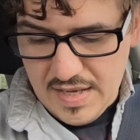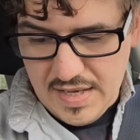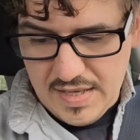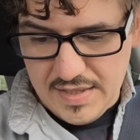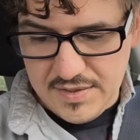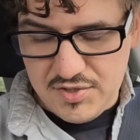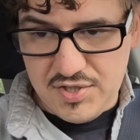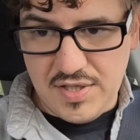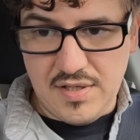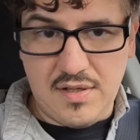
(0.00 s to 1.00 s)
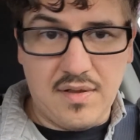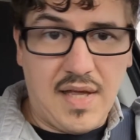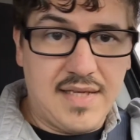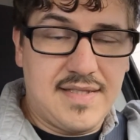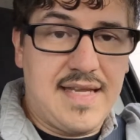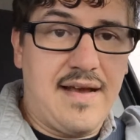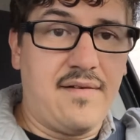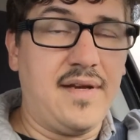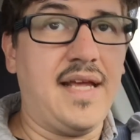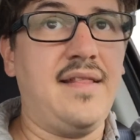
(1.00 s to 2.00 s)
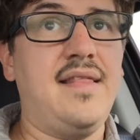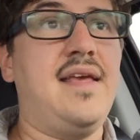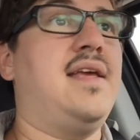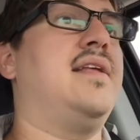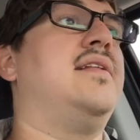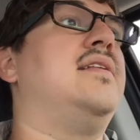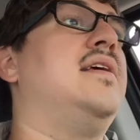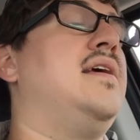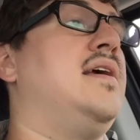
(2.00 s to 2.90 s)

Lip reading: And she lies down, and then